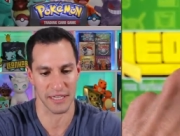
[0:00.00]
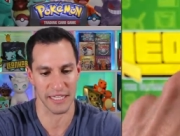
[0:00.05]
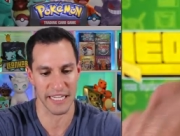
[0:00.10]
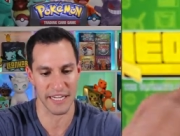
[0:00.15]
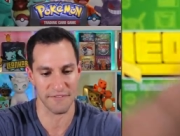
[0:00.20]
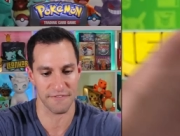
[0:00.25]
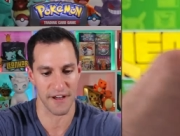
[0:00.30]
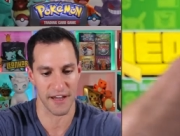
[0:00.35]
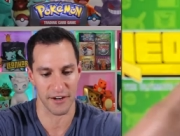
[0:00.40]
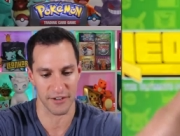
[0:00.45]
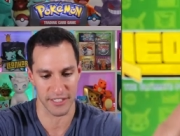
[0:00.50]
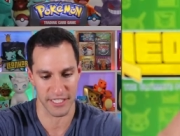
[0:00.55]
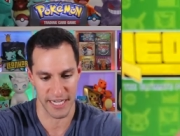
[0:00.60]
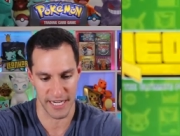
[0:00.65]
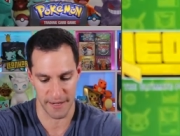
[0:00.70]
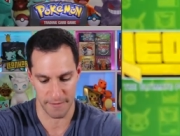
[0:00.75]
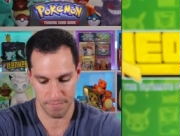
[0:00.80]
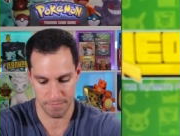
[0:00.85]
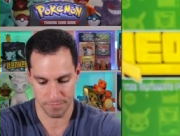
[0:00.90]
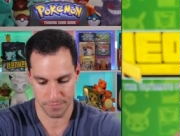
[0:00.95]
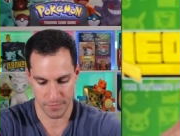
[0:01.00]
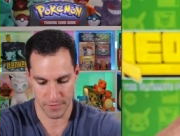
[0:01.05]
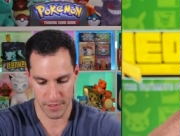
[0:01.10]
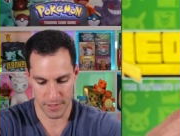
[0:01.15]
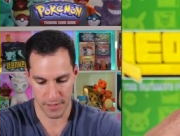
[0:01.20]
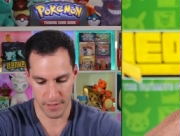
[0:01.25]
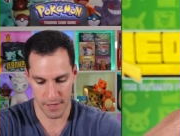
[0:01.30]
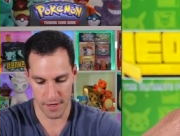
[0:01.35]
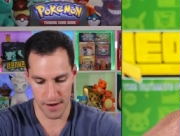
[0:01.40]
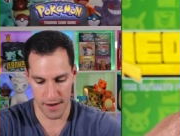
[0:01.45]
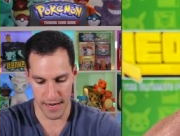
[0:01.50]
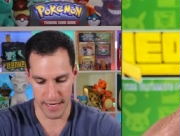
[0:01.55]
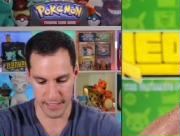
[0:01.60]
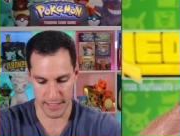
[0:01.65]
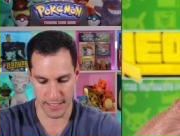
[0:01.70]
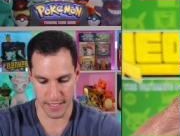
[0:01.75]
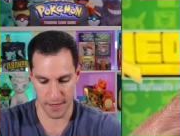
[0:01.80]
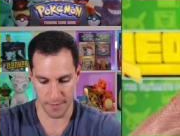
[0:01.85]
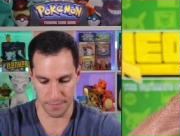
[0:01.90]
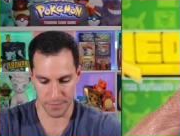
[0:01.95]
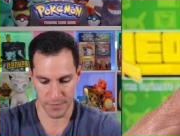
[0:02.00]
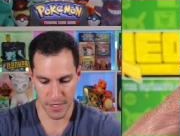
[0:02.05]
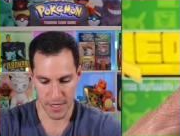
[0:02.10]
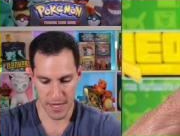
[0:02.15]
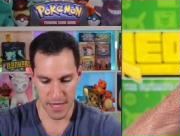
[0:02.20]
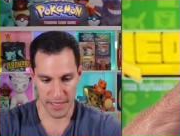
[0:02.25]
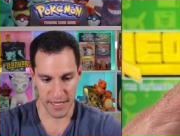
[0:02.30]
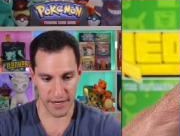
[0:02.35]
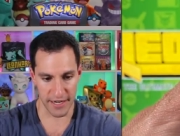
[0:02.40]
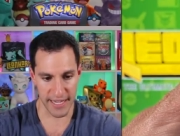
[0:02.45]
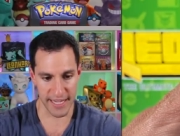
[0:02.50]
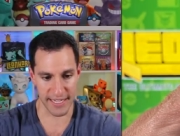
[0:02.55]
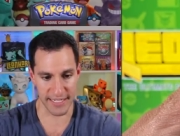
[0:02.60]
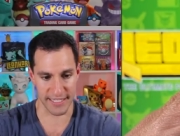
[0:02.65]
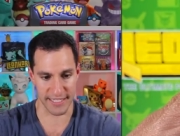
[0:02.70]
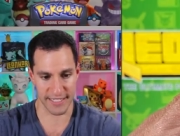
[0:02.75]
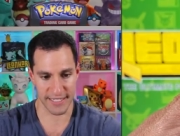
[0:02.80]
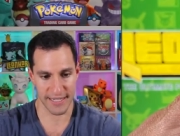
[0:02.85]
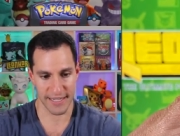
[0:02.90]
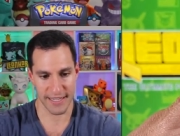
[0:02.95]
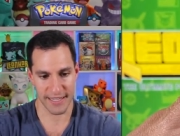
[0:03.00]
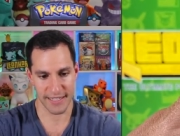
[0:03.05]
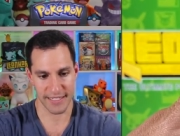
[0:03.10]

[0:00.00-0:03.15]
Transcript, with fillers: Leaf energy that. So there it is.